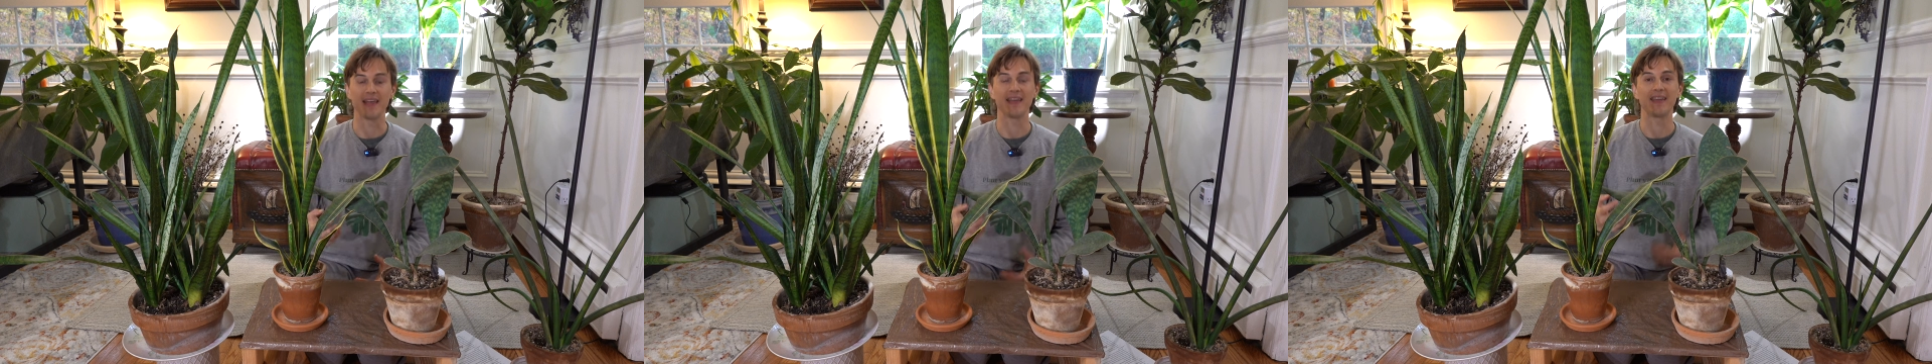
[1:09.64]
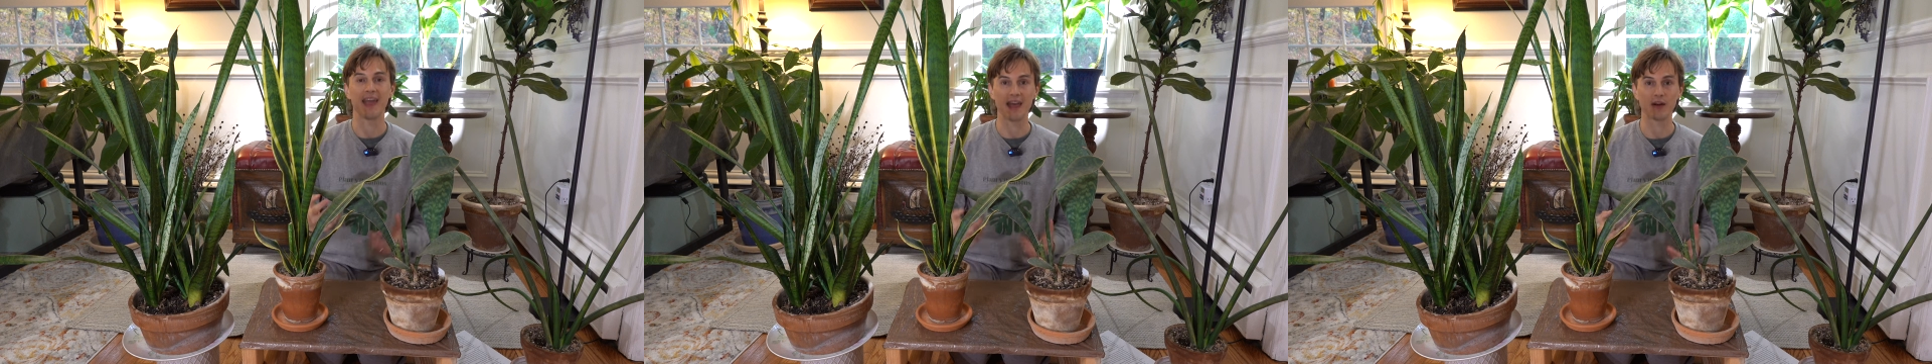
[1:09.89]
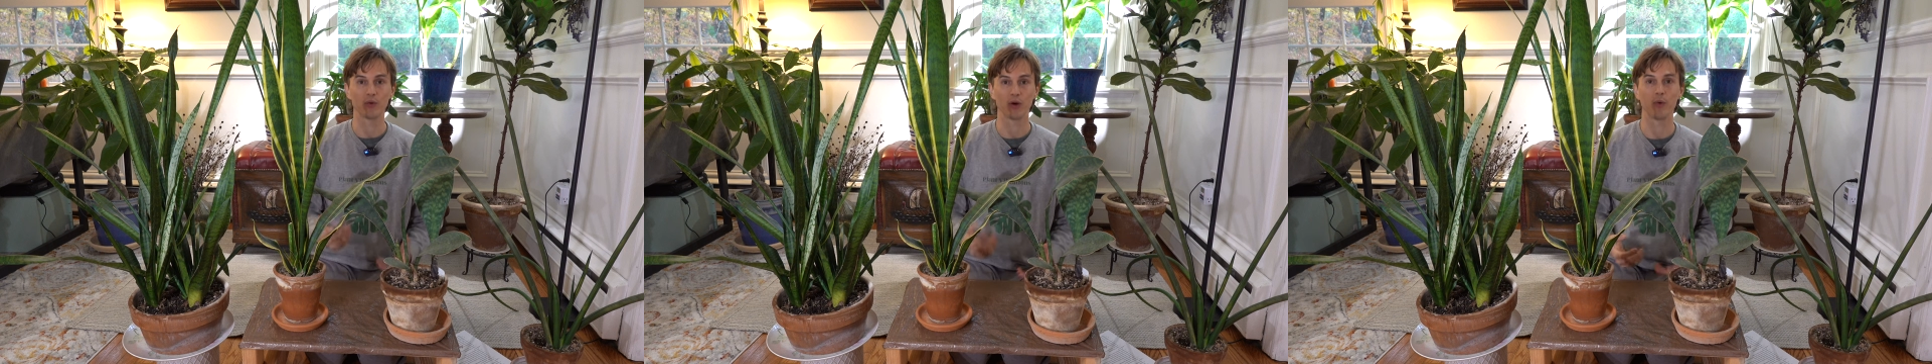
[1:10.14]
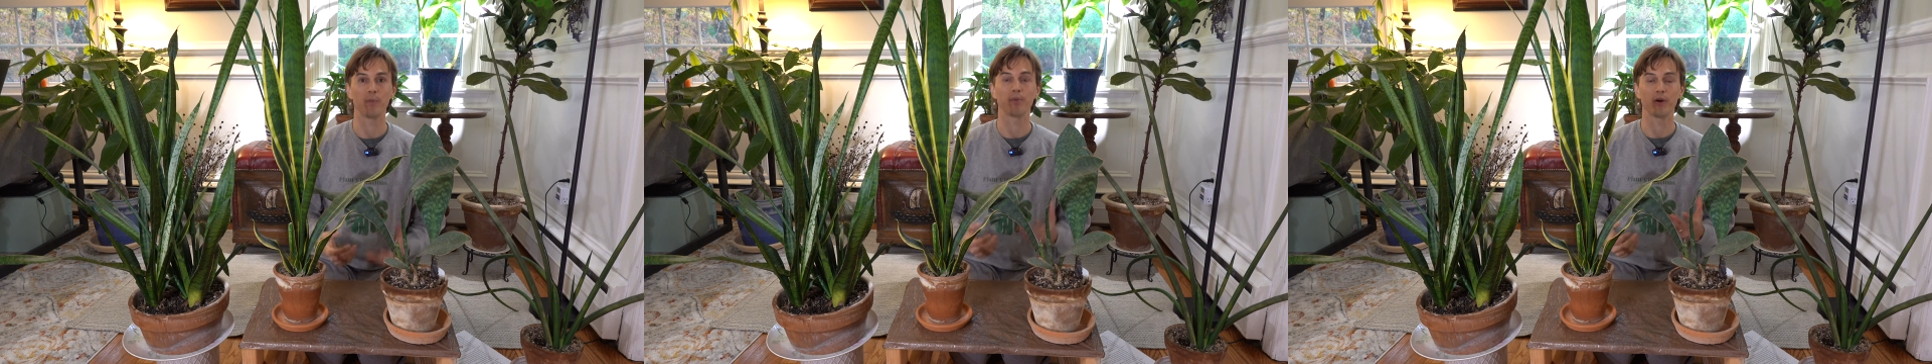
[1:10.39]
they can
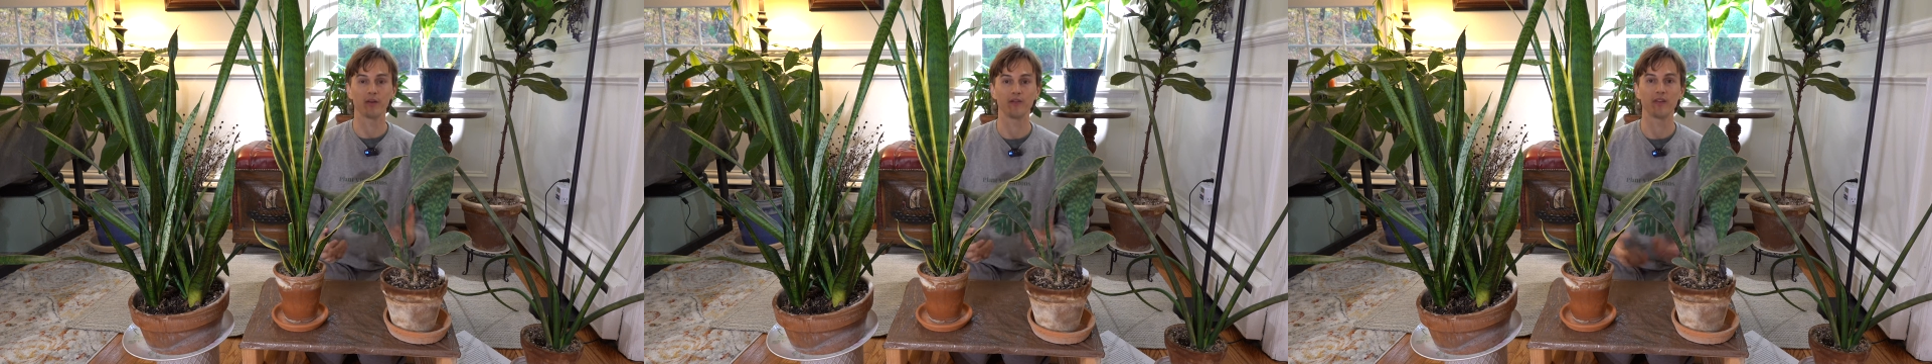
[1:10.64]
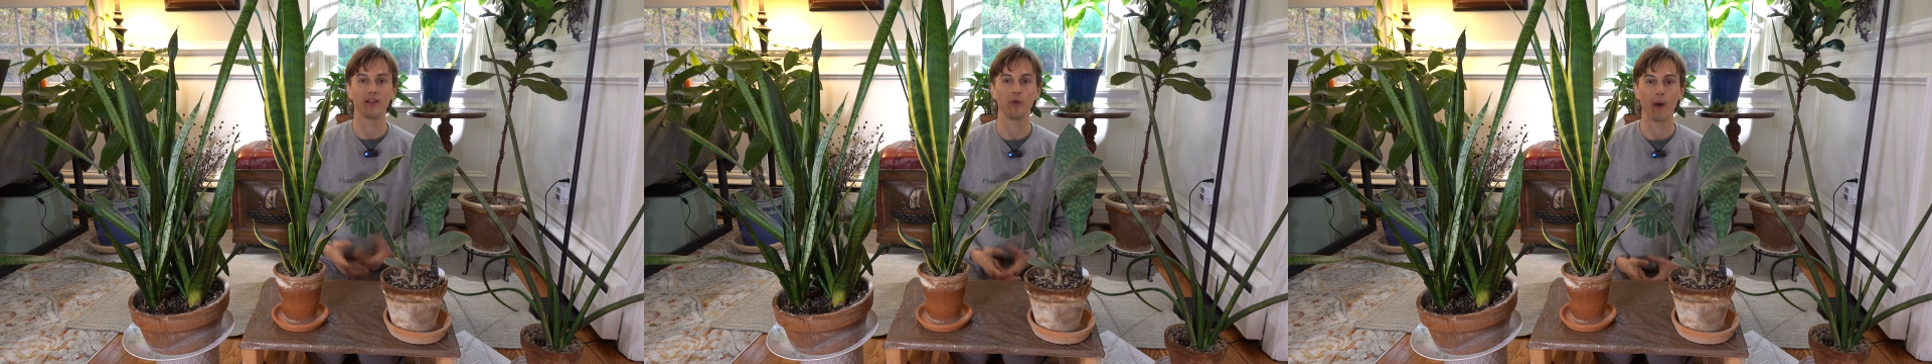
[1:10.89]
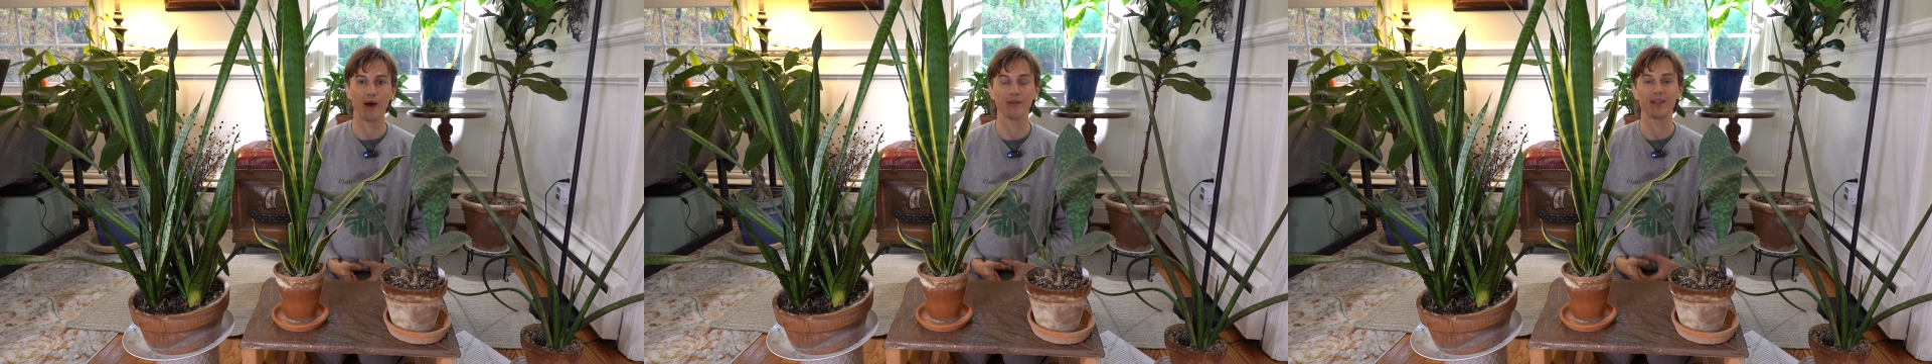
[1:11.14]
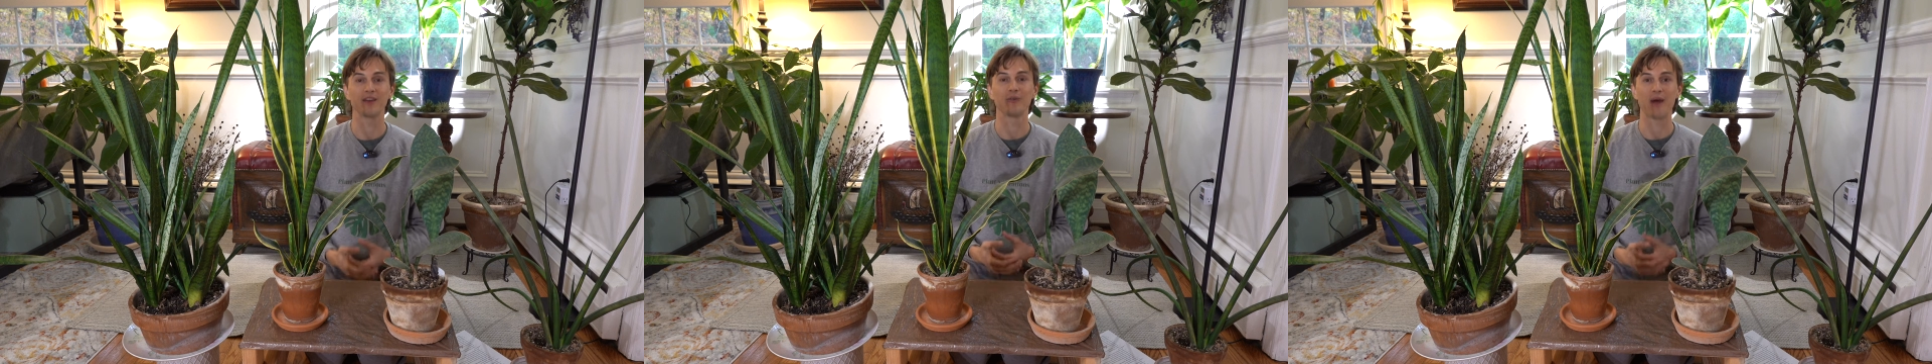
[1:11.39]
grow perfectly well
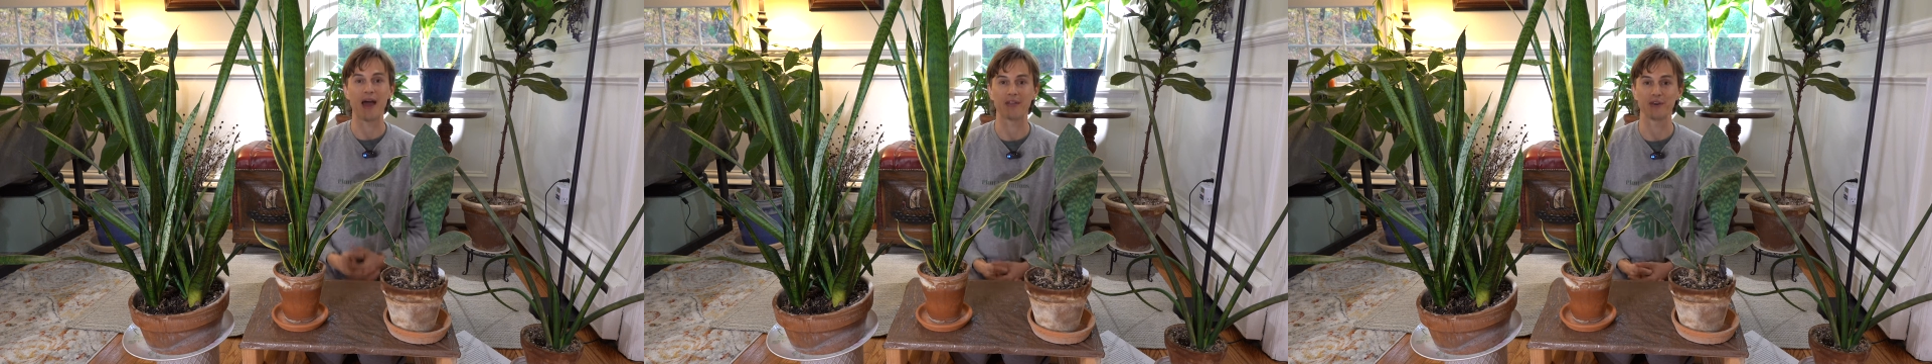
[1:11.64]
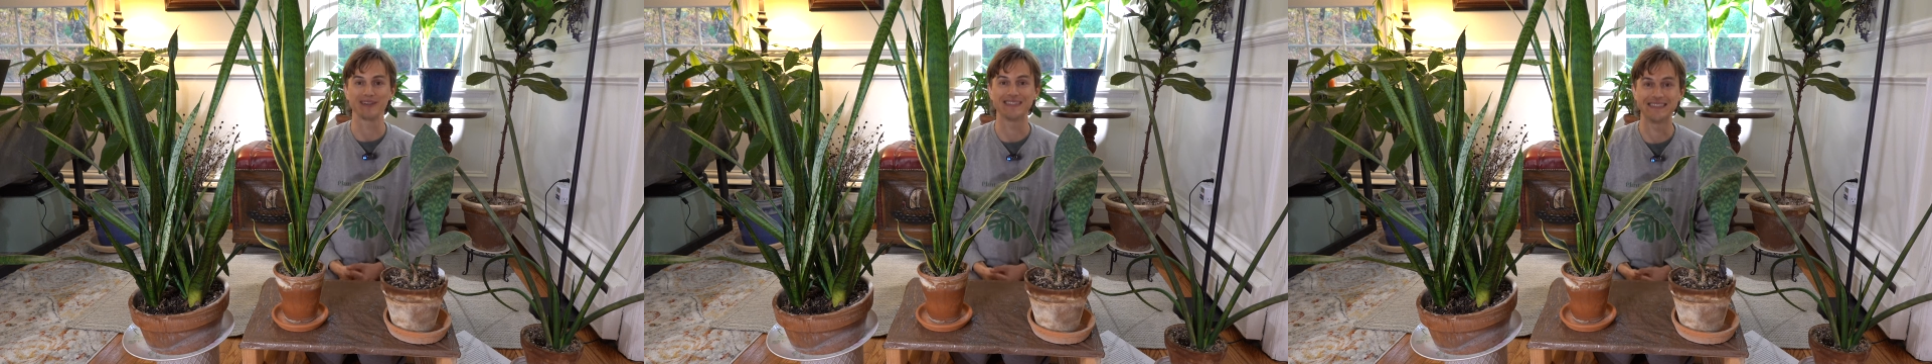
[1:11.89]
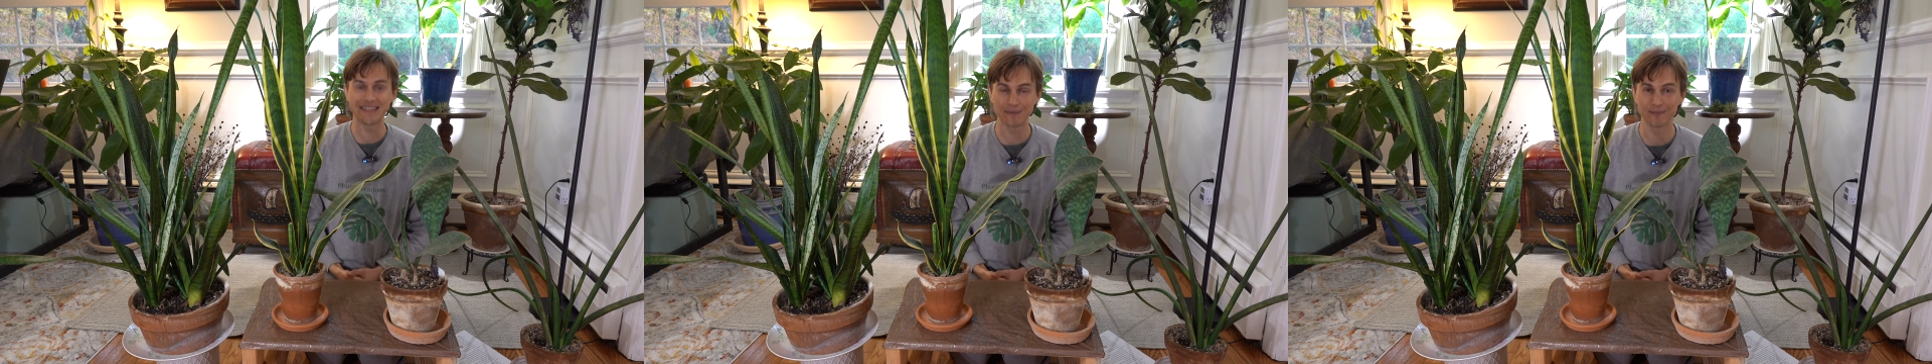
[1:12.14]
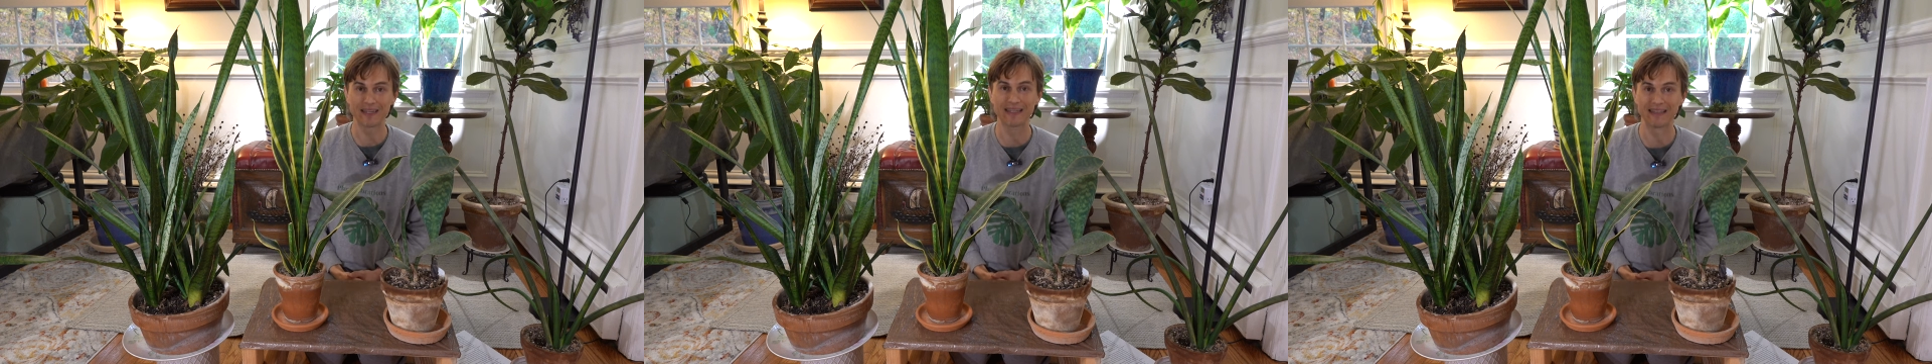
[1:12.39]
in rather dimly